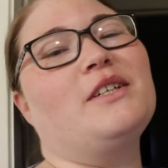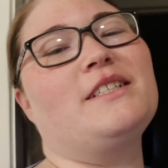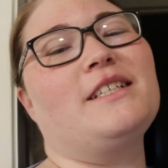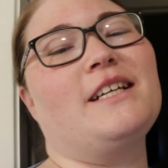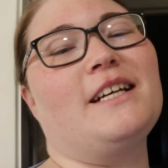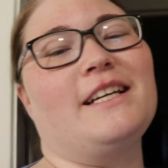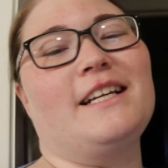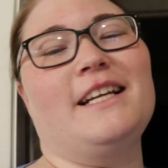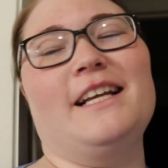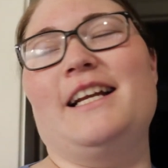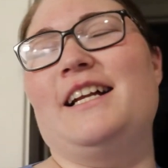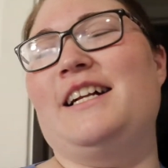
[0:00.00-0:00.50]

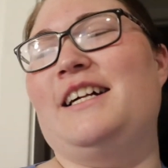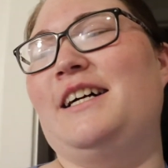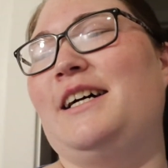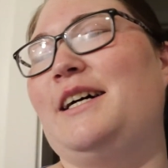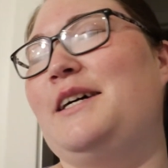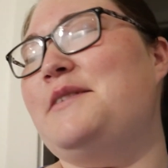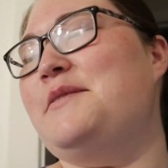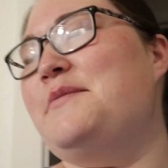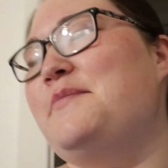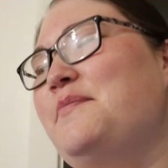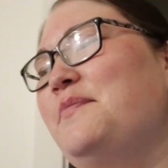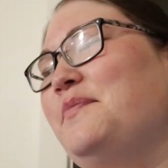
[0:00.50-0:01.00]
excited.
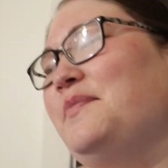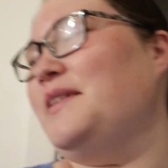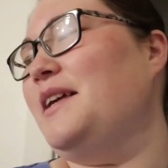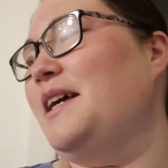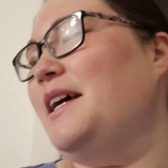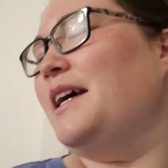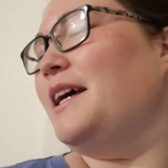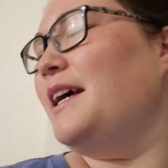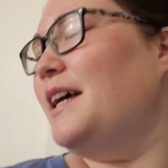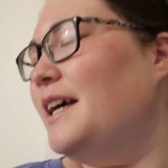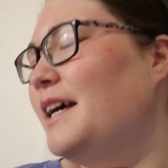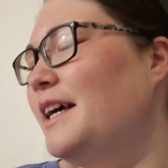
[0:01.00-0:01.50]

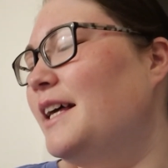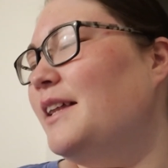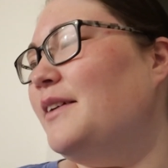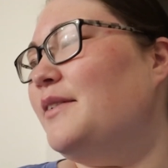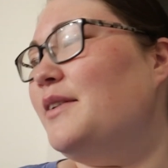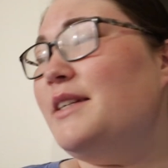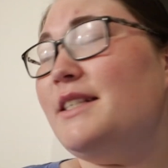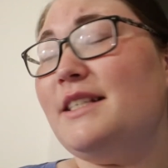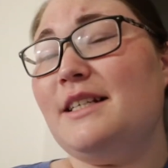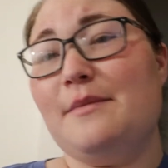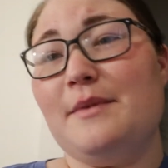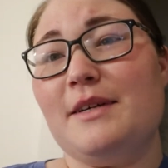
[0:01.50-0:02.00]
The
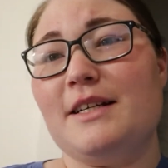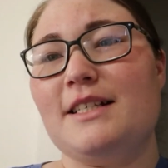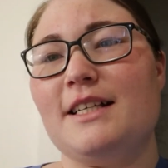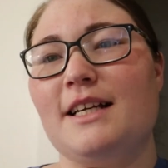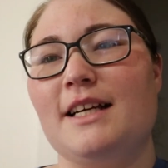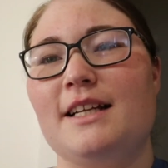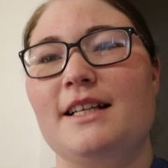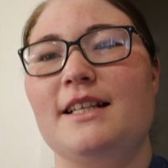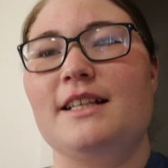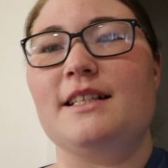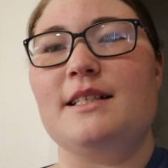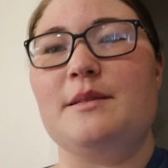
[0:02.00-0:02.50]
reason I'm
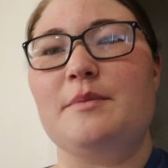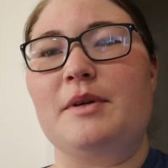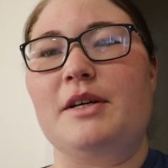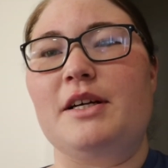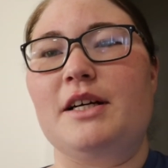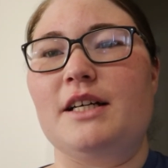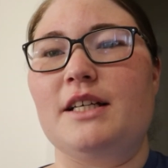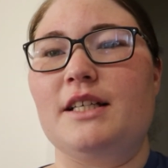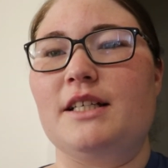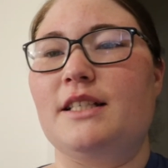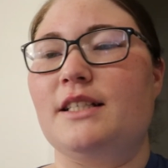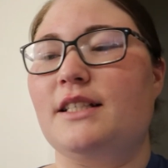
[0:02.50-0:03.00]
excited is
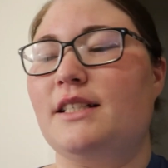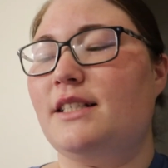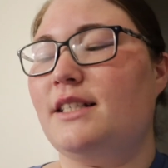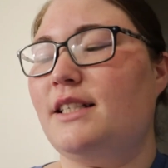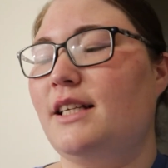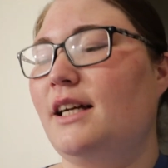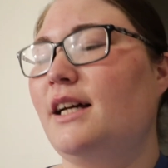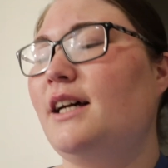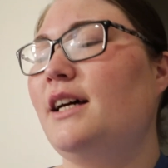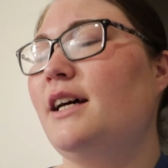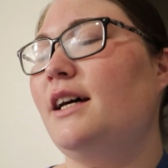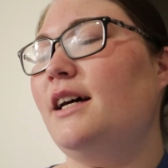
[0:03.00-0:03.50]

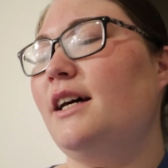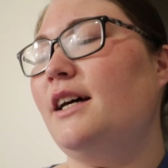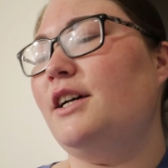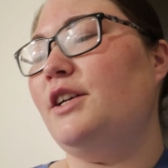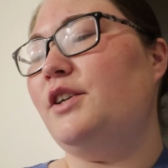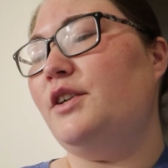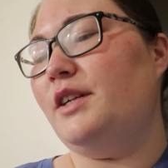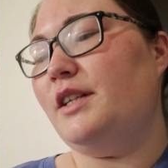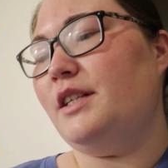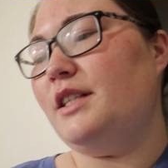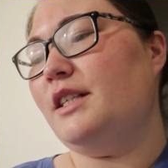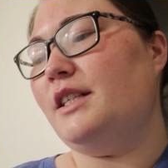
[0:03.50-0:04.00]
because
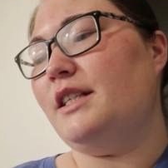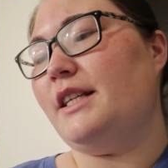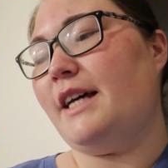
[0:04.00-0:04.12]
you get to